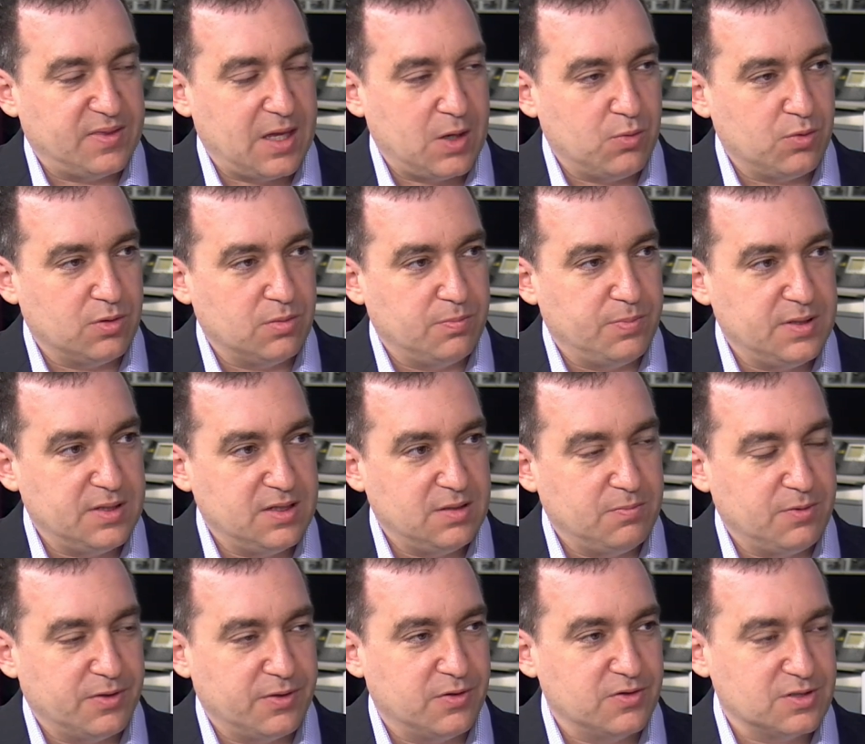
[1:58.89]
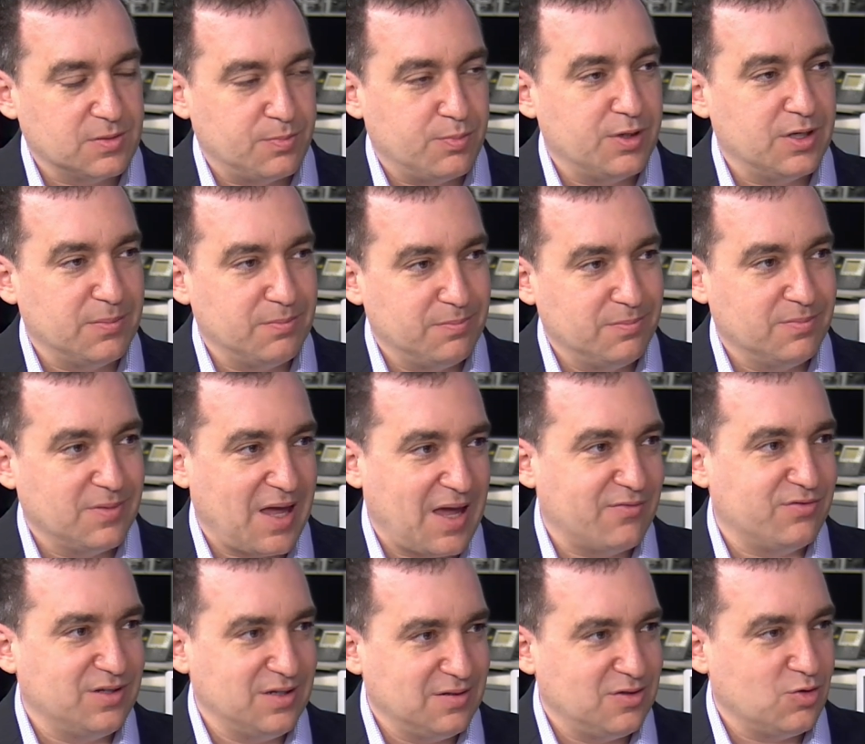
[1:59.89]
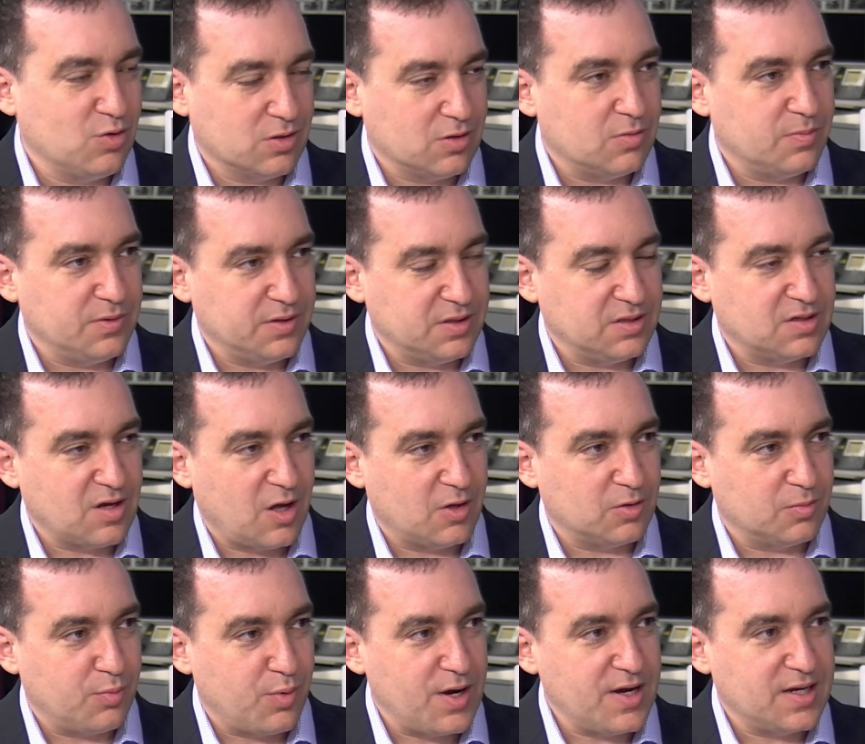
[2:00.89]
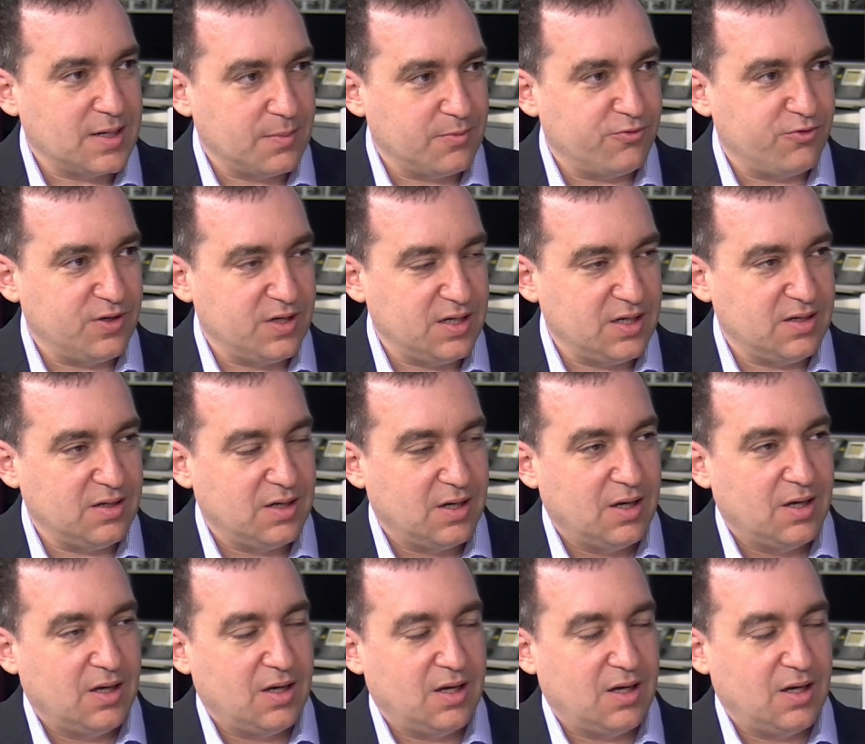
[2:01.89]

they would bid, but there's a pretty hefty $200 million breakup fee,